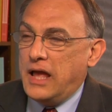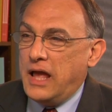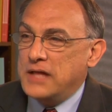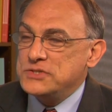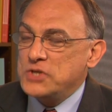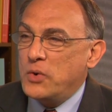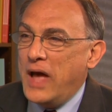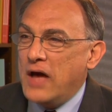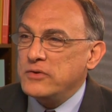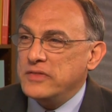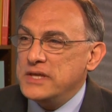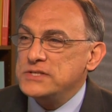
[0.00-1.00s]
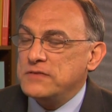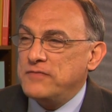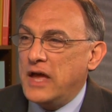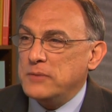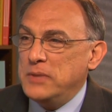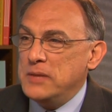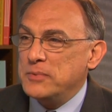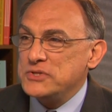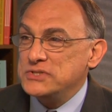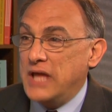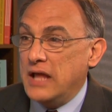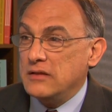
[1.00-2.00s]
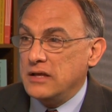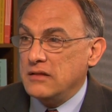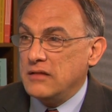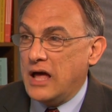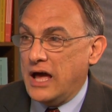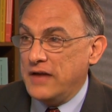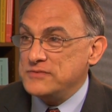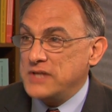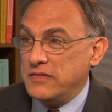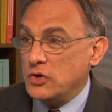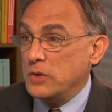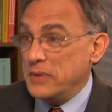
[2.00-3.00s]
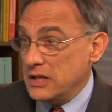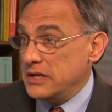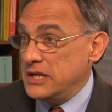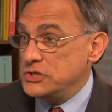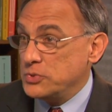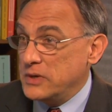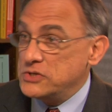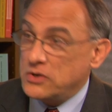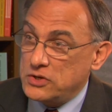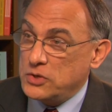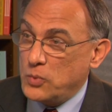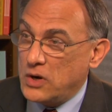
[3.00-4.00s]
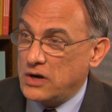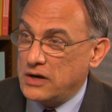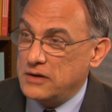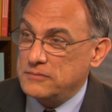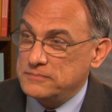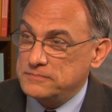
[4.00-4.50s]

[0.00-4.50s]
And so how do these affect people's daily lives and their ability to return to work?